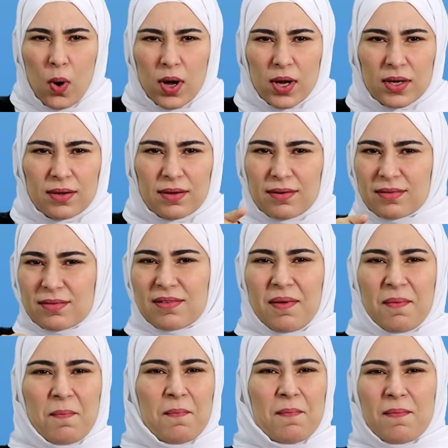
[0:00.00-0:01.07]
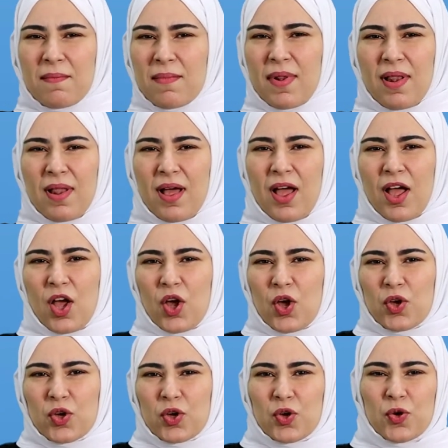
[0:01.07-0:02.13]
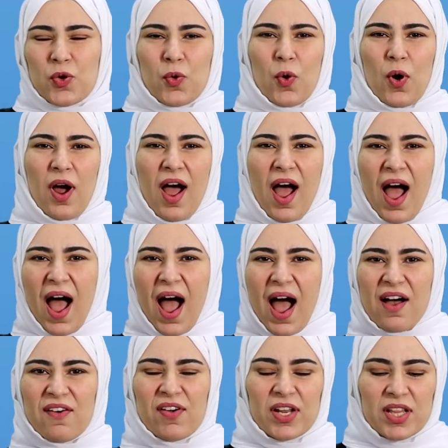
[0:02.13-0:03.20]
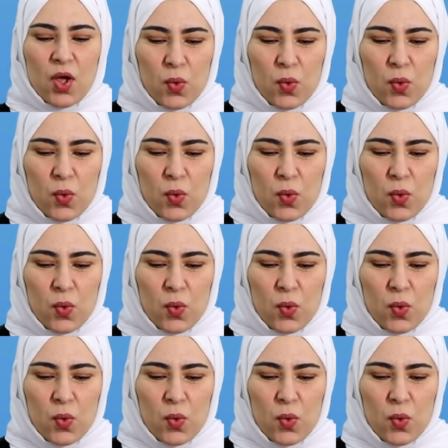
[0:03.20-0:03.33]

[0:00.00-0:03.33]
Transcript: but I had a family wedding that I had attended.